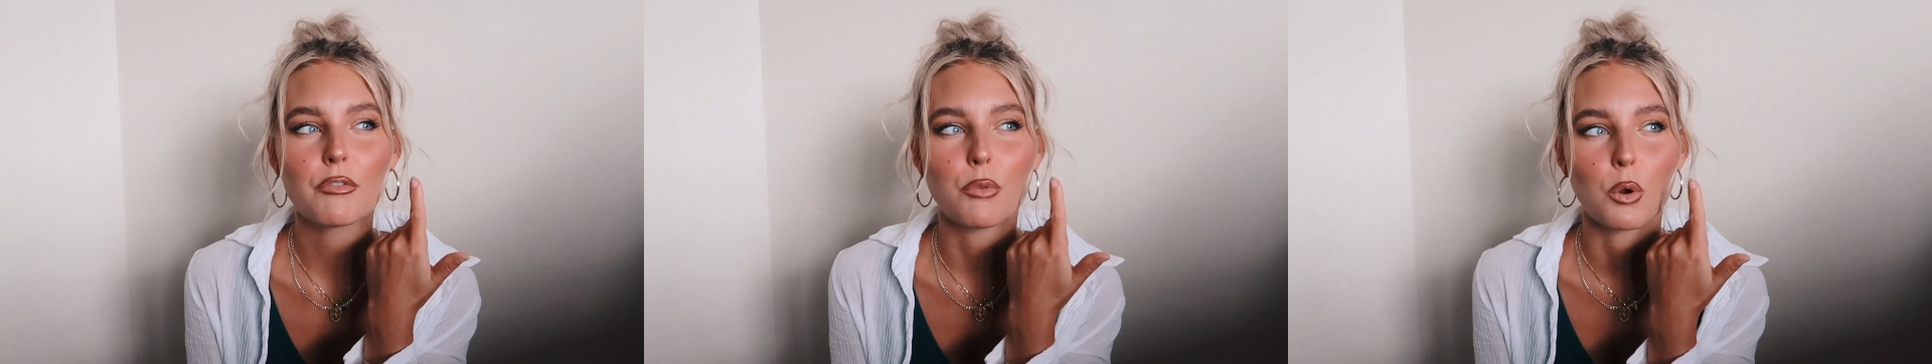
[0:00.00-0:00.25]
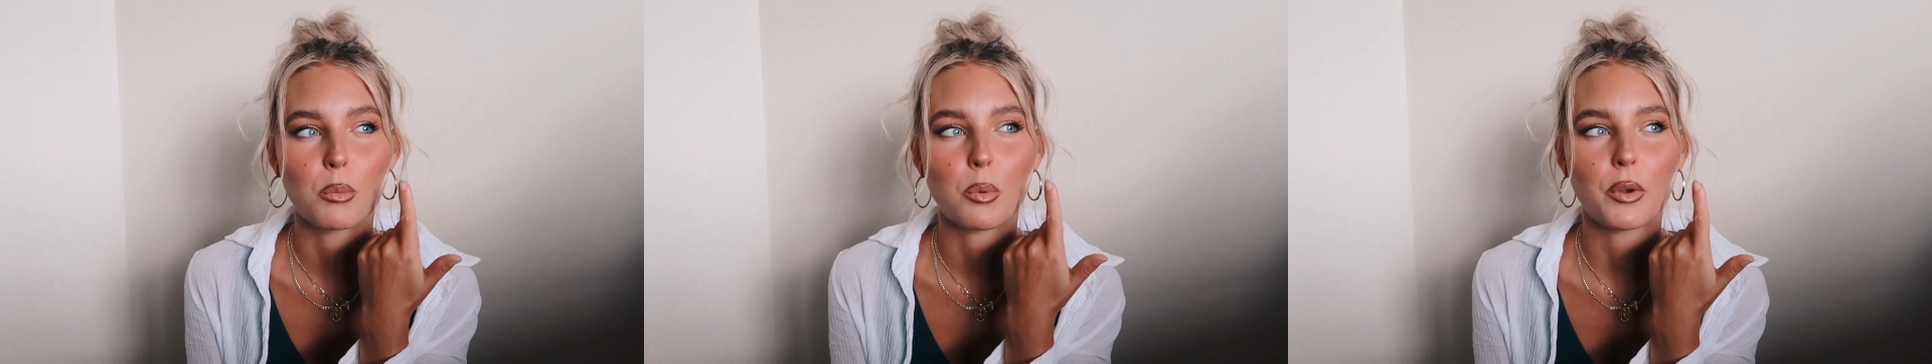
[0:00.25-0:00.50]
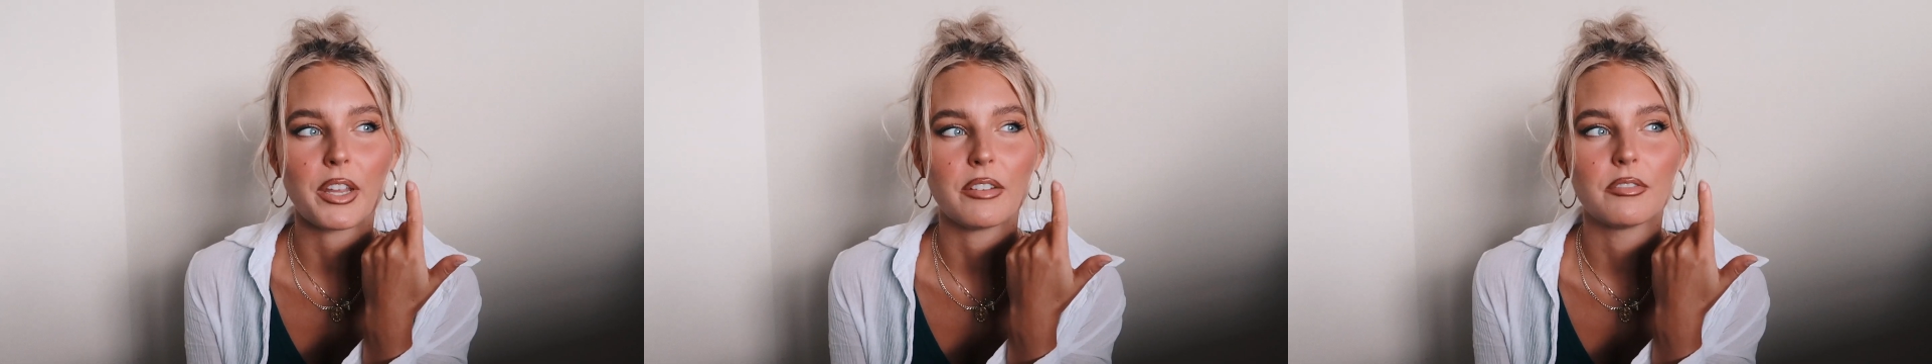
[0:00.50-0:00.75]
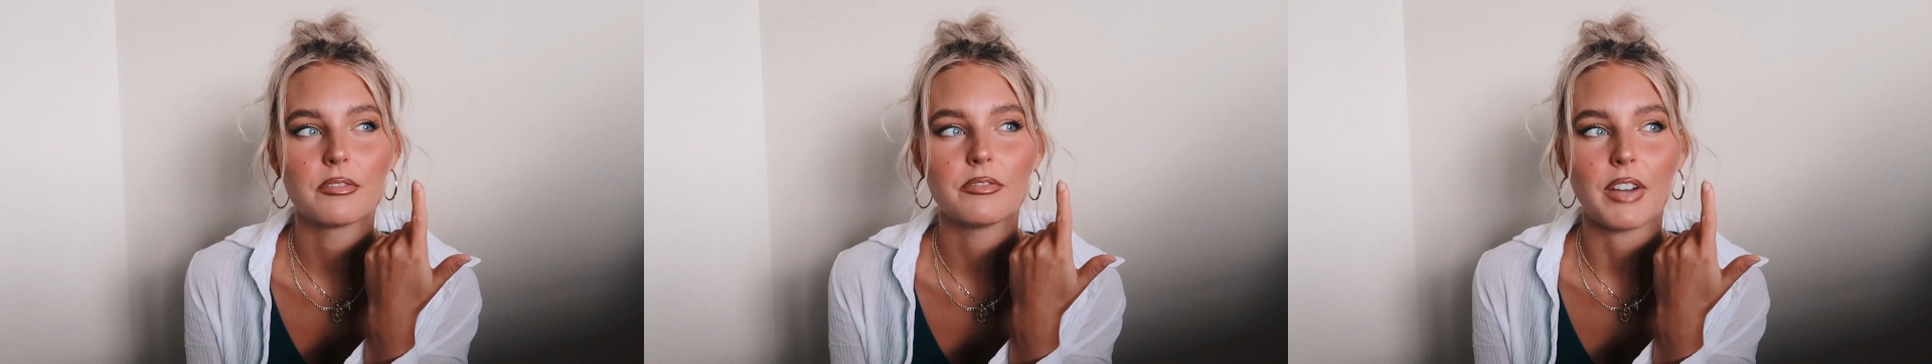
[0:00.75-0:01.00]

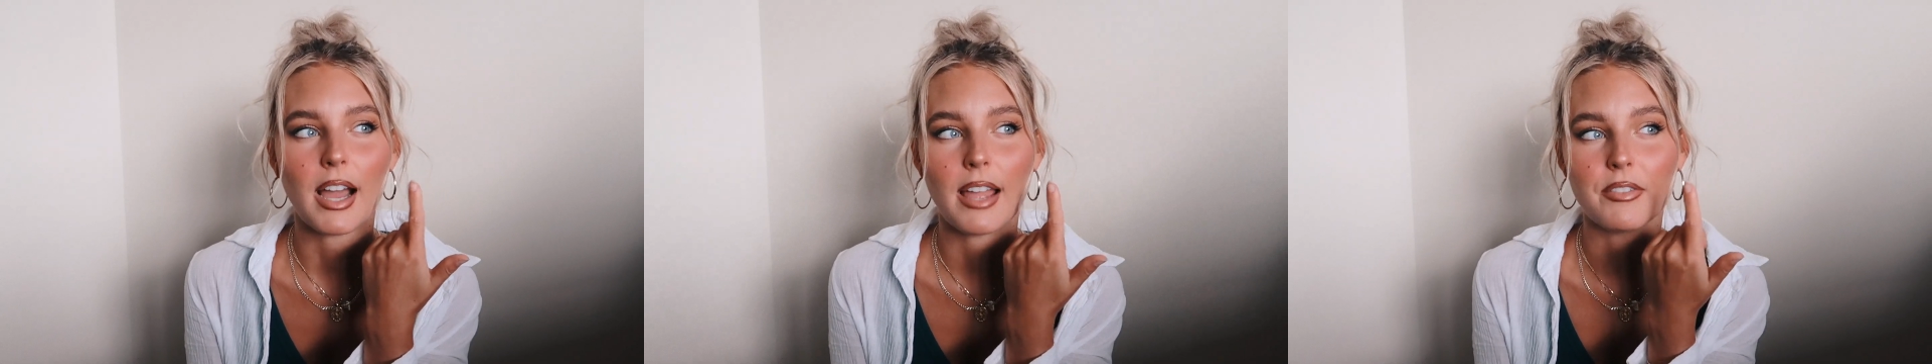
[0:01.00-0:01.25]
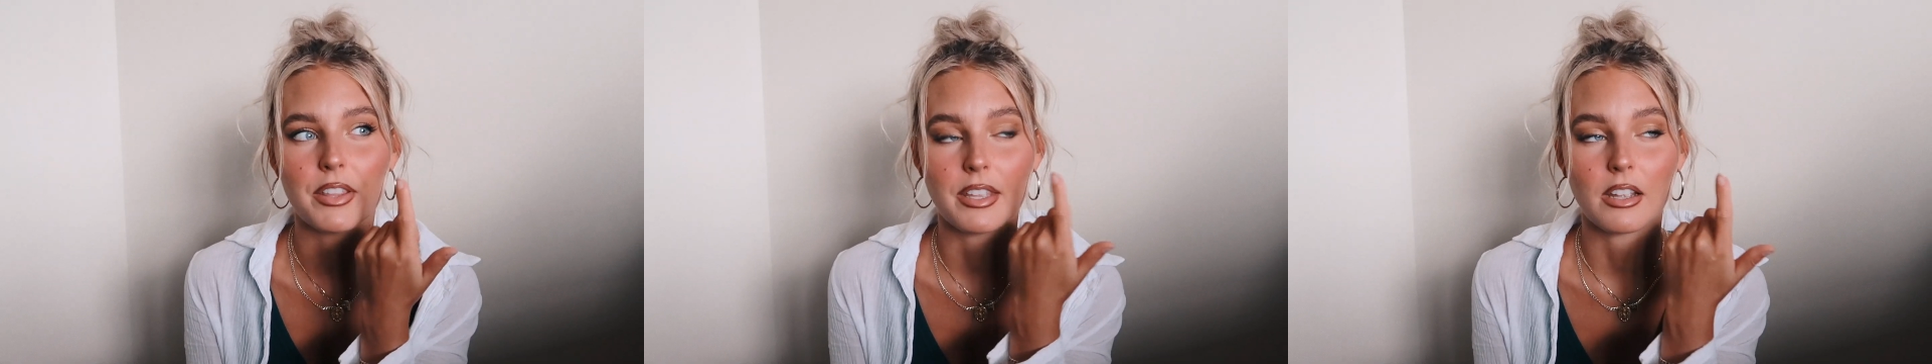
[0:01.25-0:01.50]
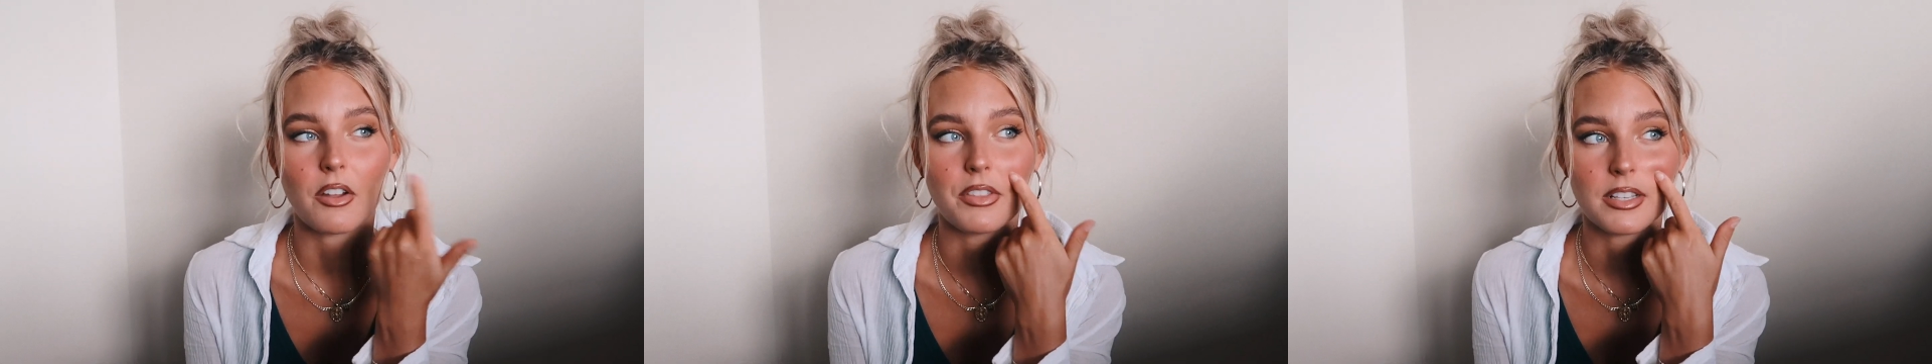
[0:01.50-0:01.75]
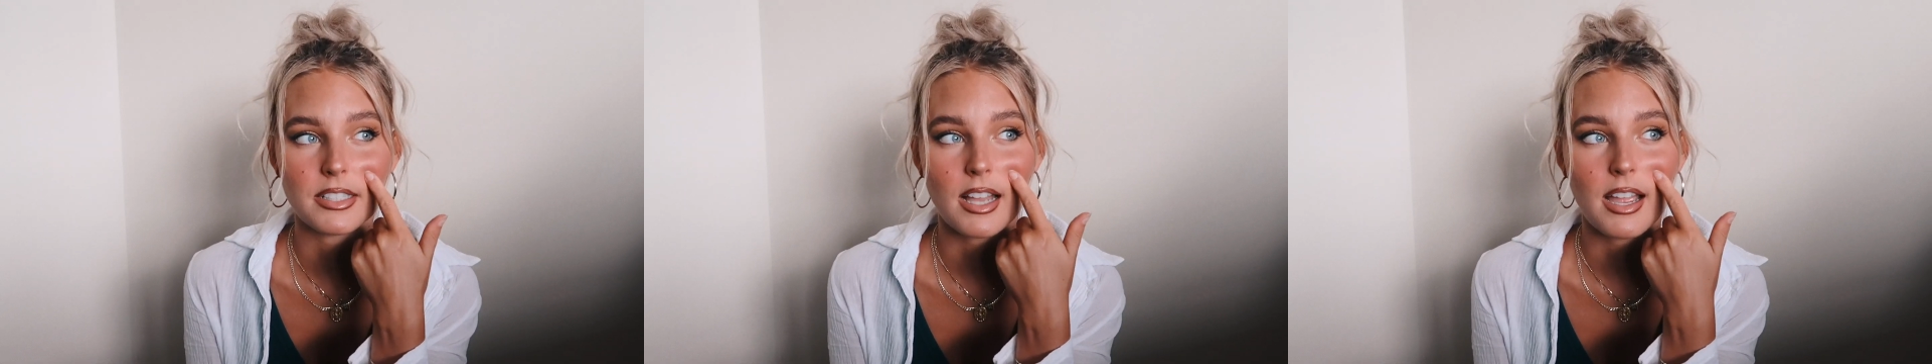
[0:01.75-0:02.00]
4.5 I think on
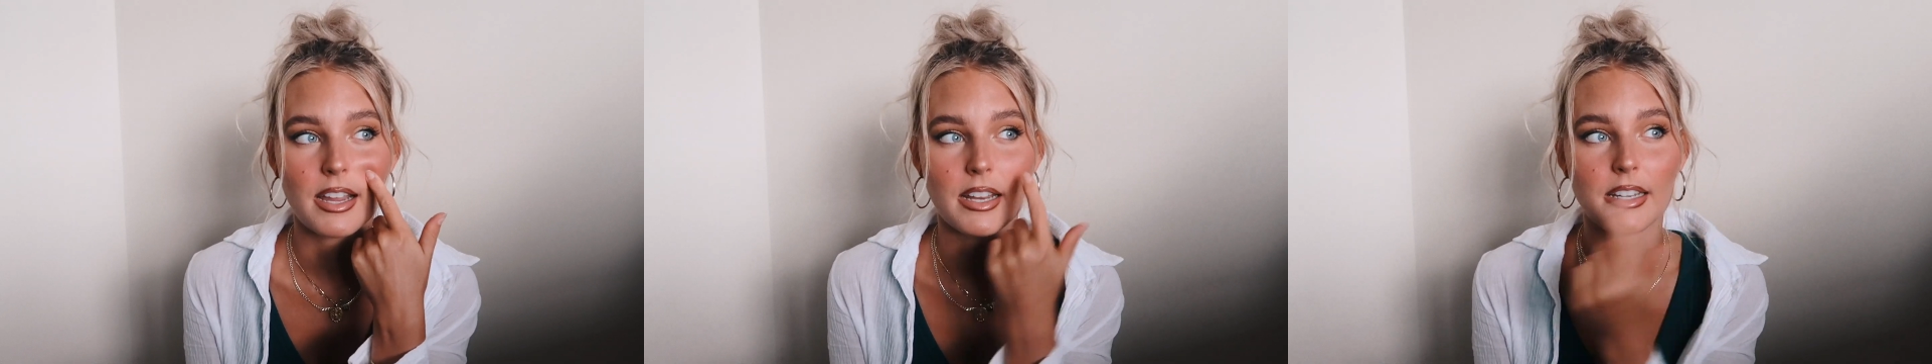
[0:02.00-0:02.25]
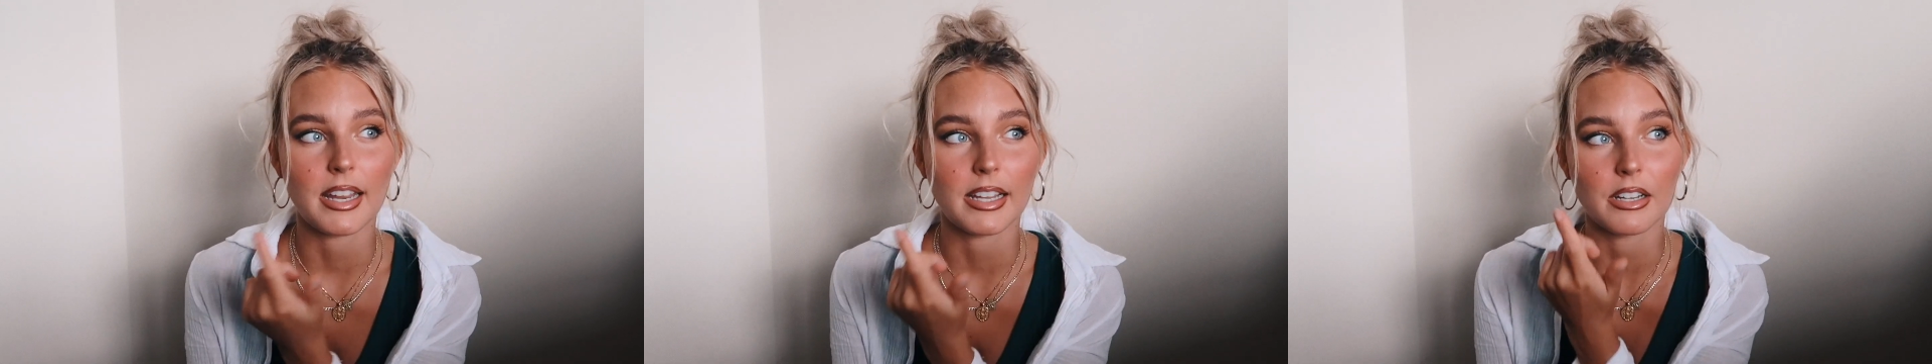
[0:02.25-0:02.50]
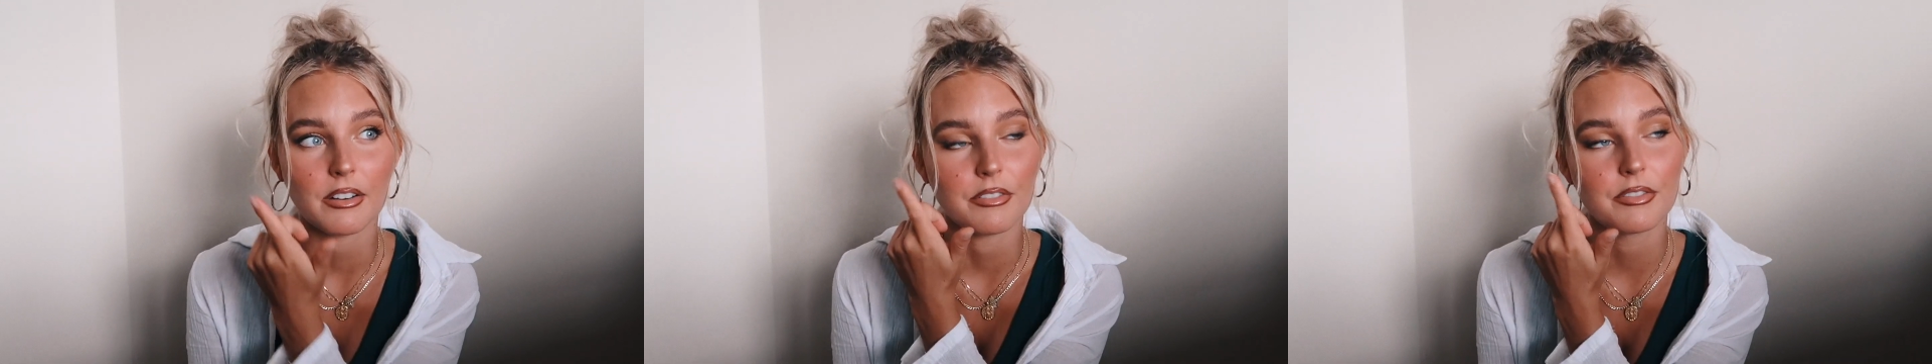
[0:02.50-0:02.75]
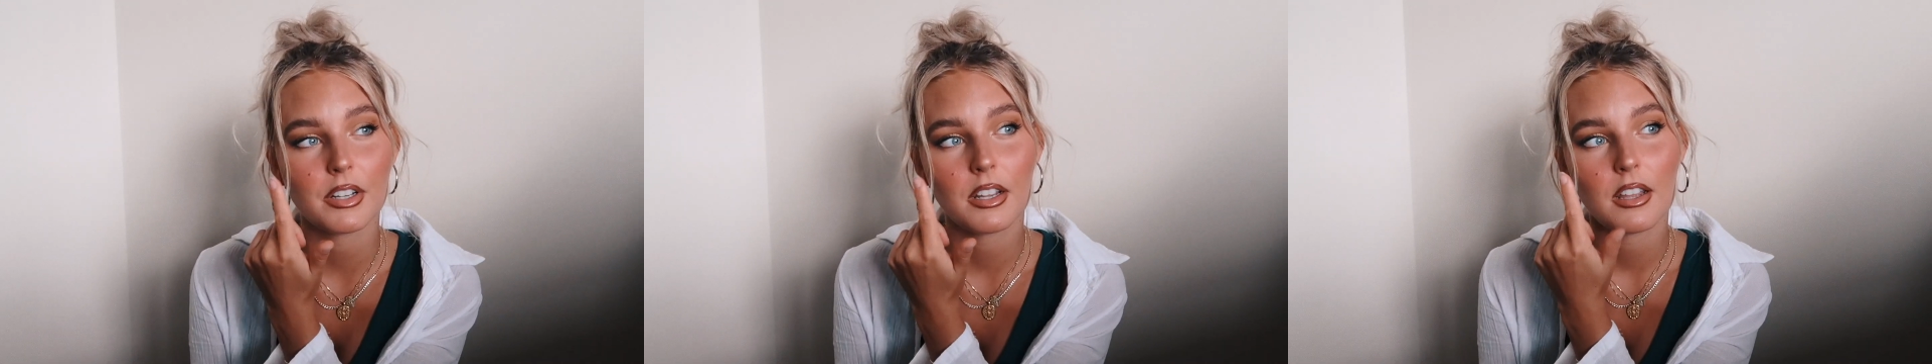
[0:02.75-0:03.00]
this eye, and negative